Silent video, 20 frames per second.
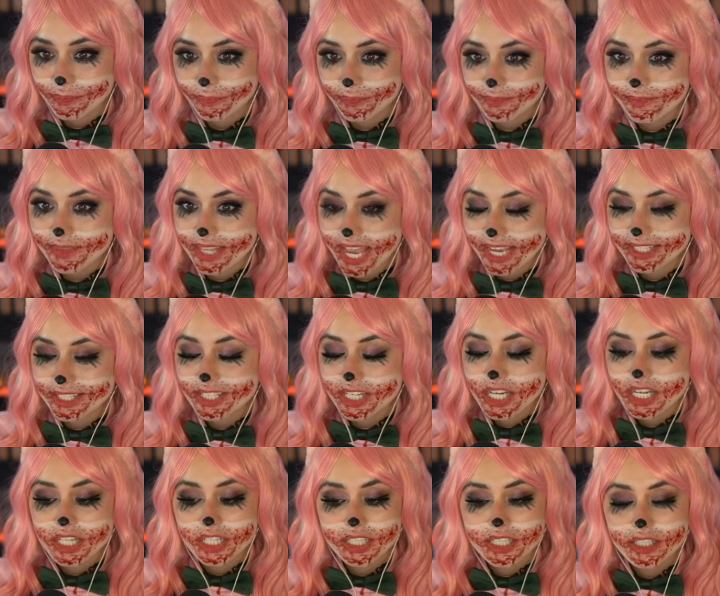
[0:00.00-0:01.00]
Next
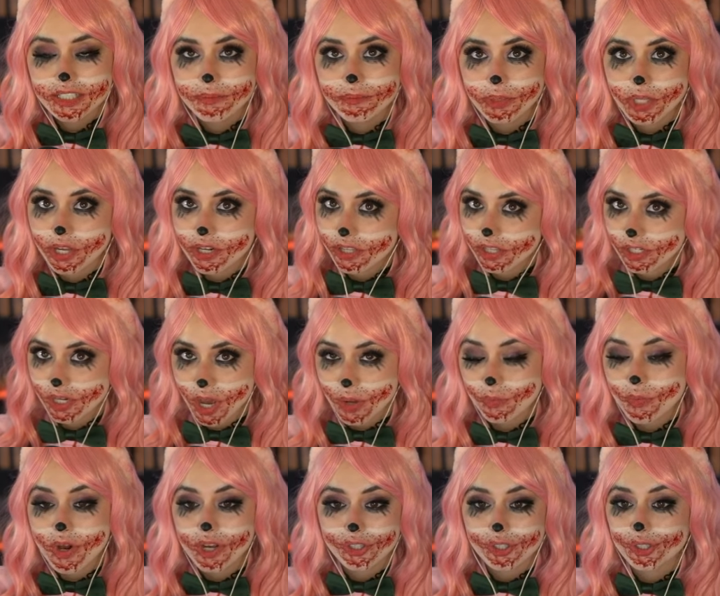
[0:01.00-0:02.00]
year, Blood of the
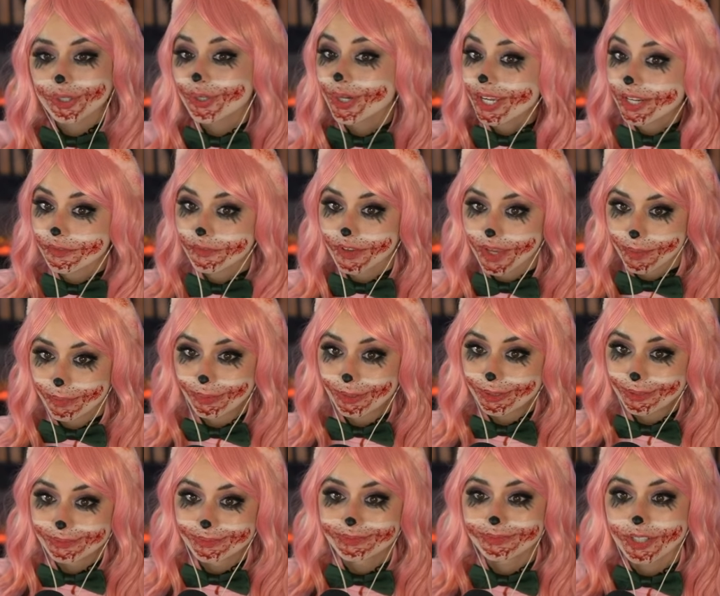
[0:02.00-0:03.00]
Dawnwalker and Fable.
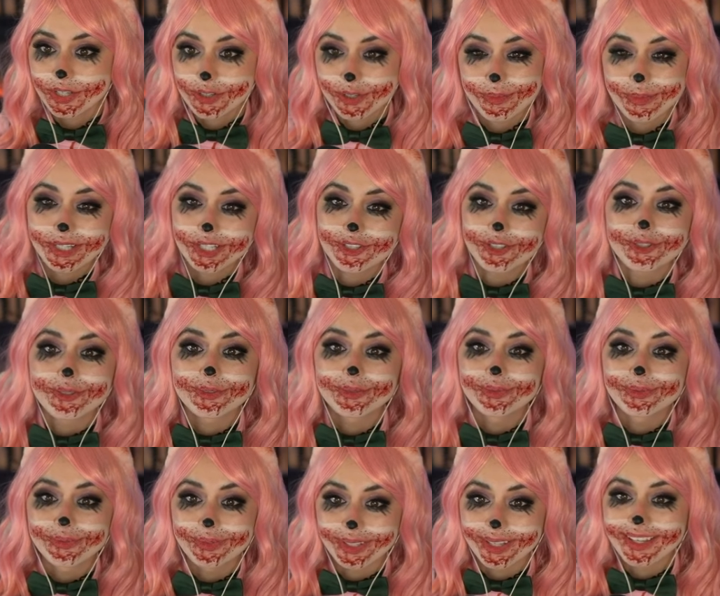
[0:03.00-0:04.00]
Those are my 2
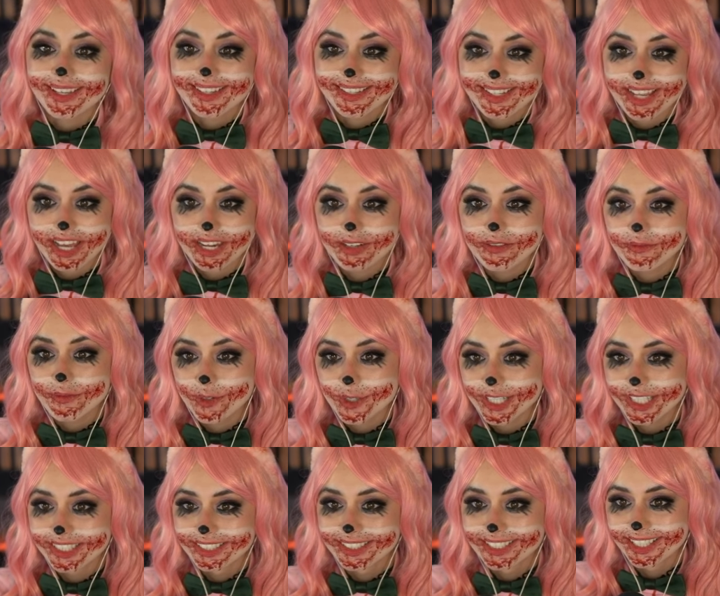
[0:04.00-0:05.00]
really excited for.
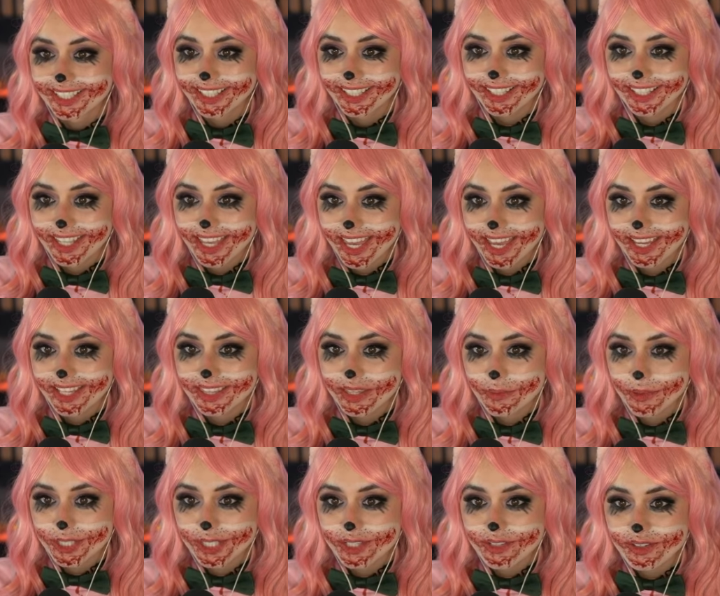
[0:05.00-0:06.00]
Yeah, the
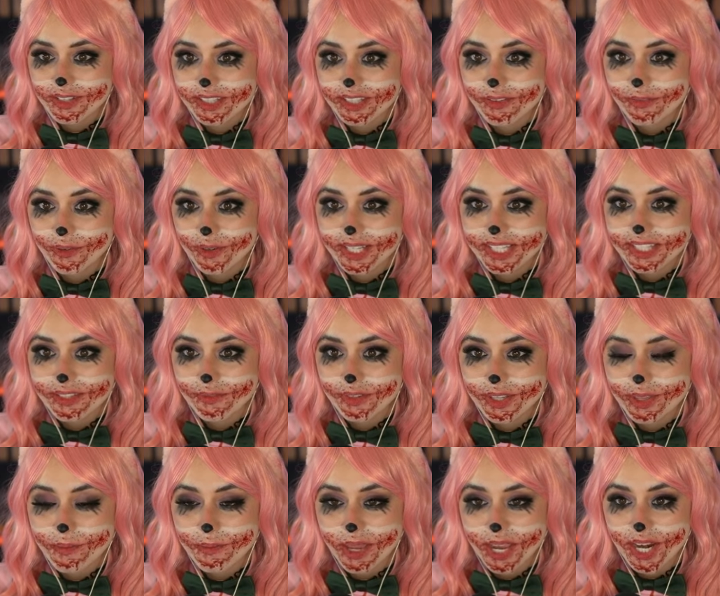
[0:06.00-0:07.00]
person who does the voice for
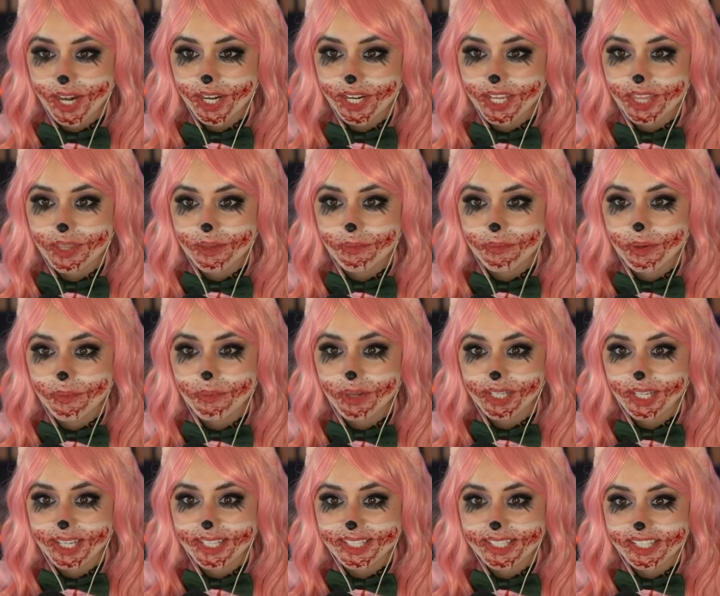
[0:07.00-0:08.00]
the bear in the
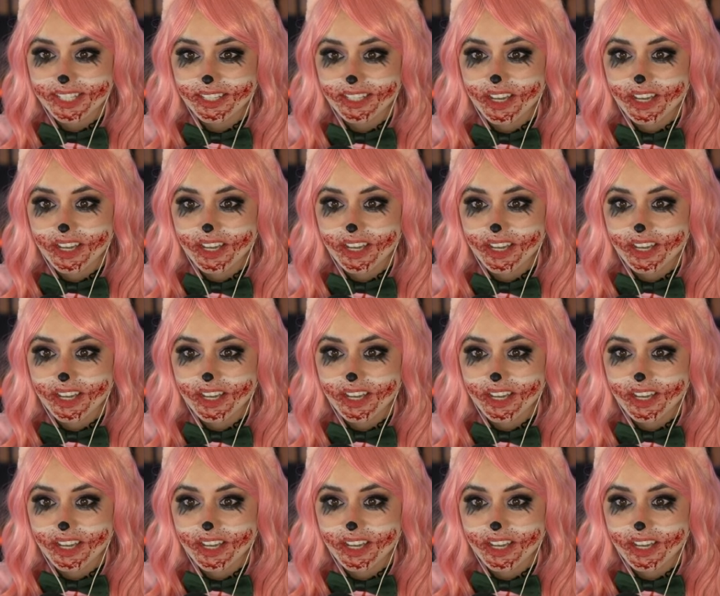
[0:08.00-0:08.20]
Among Us